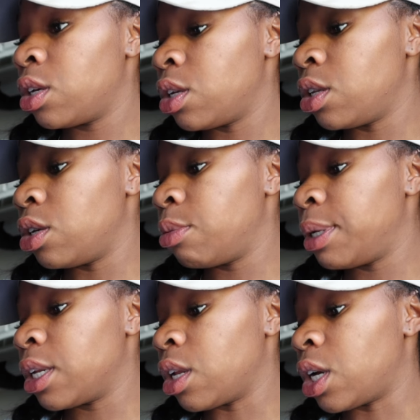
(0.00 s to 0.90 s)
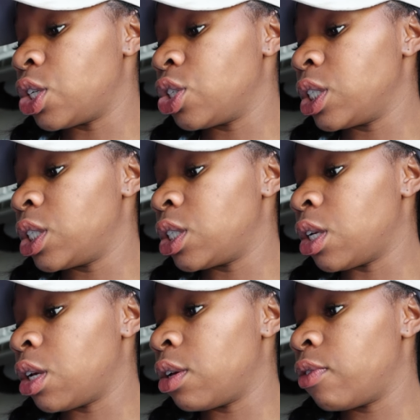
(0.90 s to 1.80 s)
a little bit of laundry
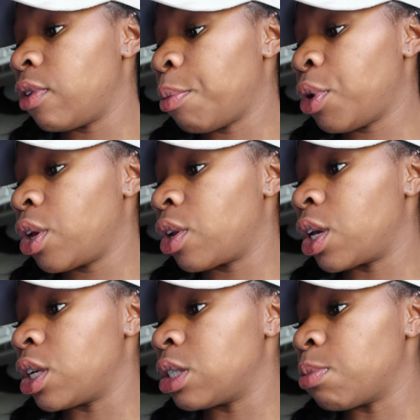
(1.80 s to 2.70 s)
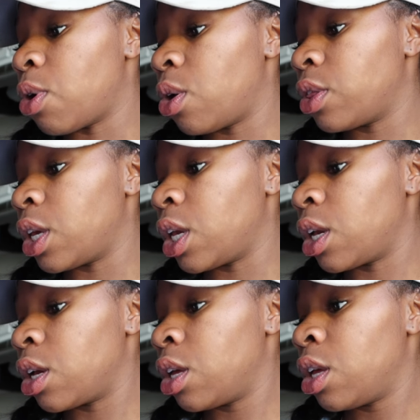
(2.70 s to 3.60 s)
stuff. I'm only gonna get a small
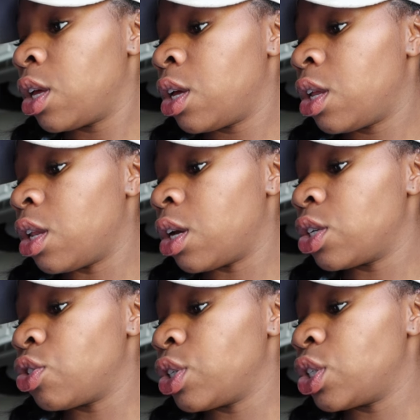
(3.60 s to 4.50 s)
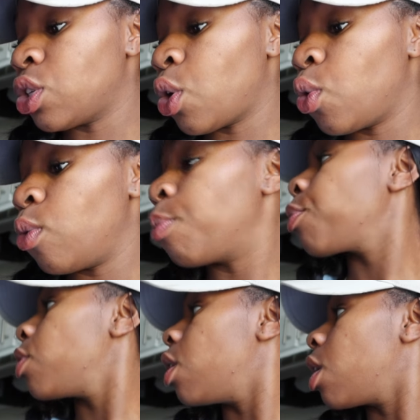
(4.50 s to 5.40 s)
thing. Laundry soap,
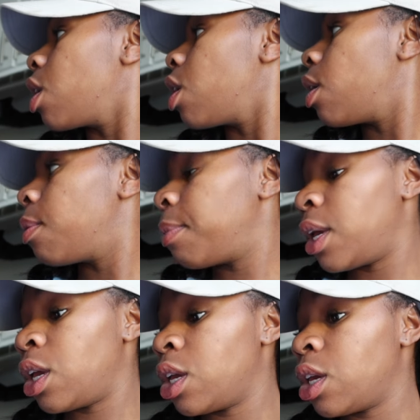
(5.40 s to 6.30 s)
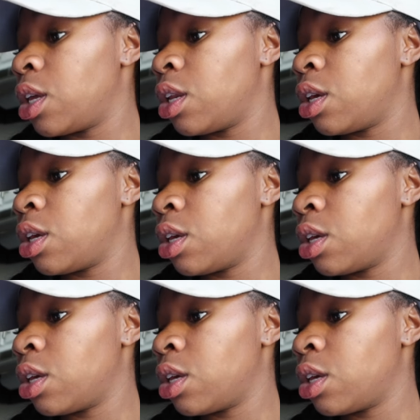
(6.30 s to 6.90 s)
um, and